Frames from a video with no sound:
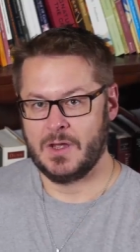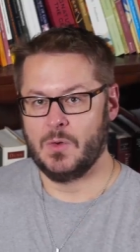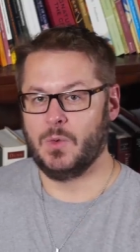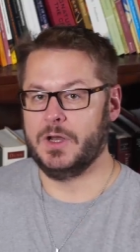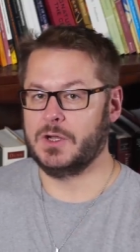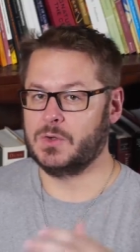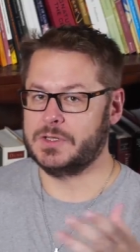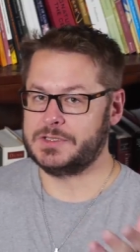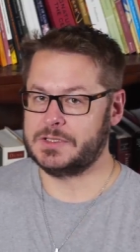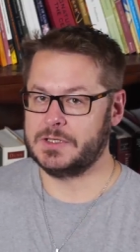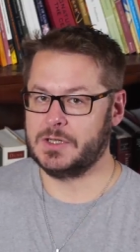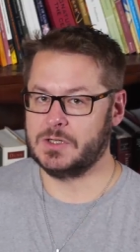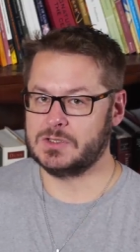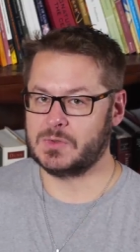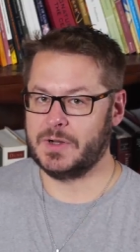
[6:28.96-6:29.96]
When a Christian
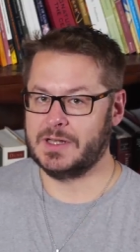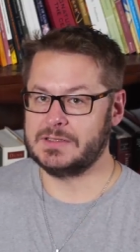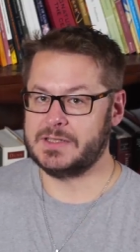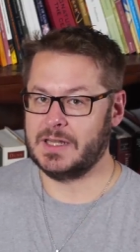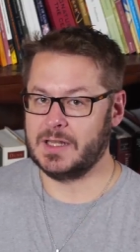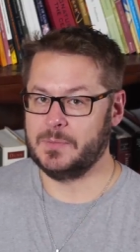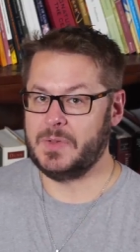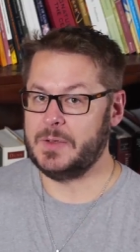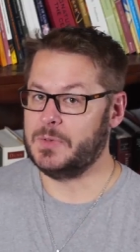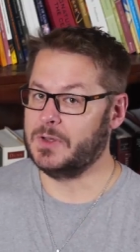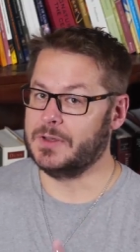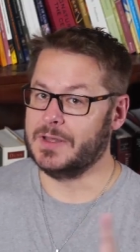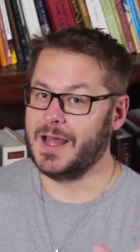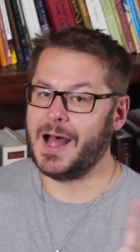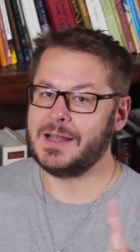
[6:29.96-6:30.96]
goes around telling people
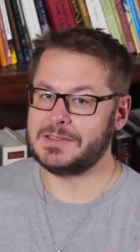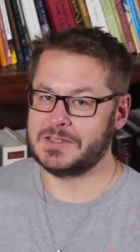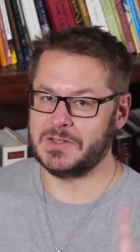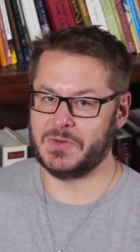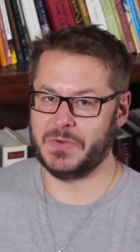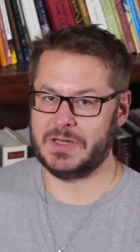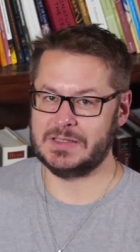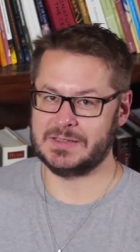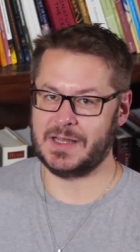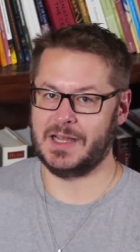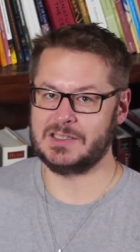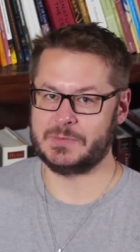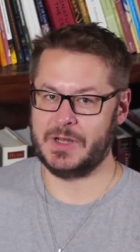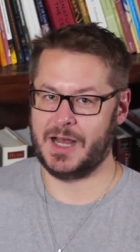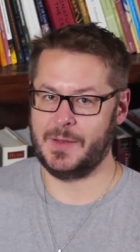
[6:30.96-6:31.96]
not to
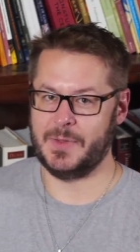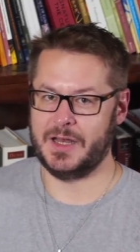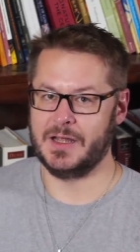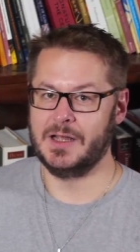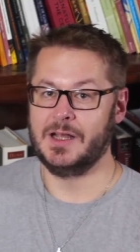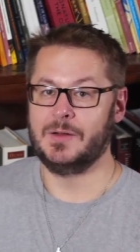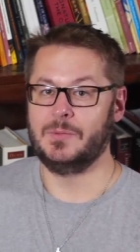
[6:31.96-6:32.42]
criticize Muhammad,